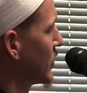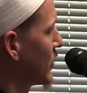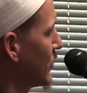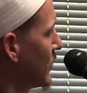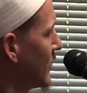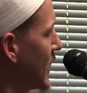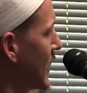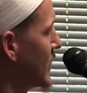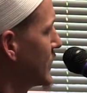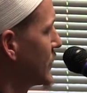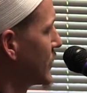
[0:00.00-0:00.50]
the
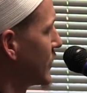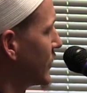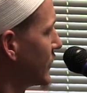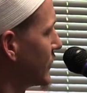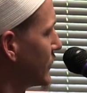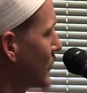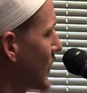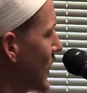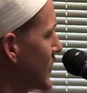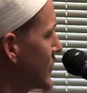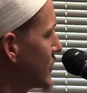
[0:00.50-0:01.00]

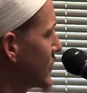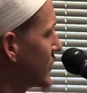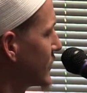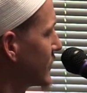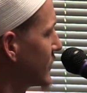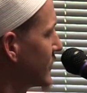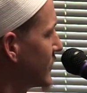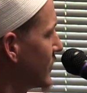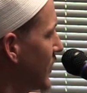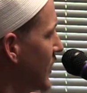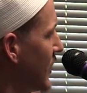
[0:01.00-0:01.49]
righteous.
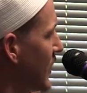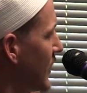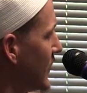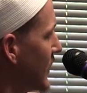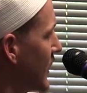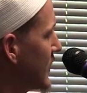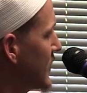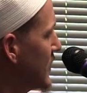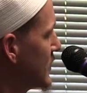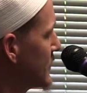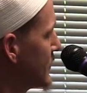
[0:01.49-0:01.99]

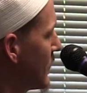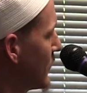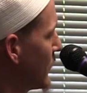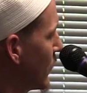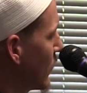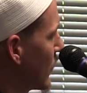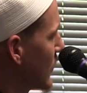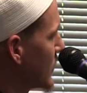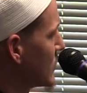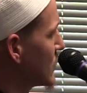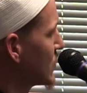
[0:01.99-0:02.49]
That these people
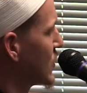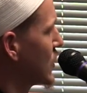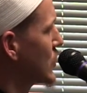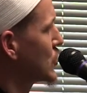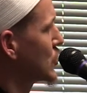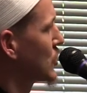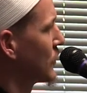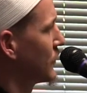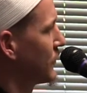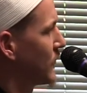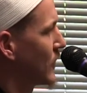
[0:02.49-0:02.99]
are
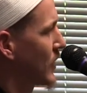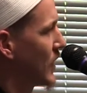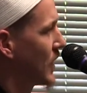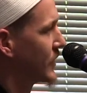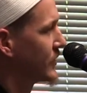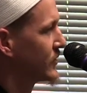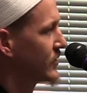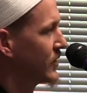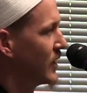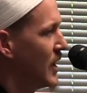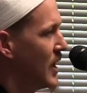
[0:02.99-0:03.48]
essential for
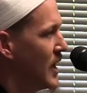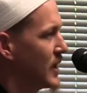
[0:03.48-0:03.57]
us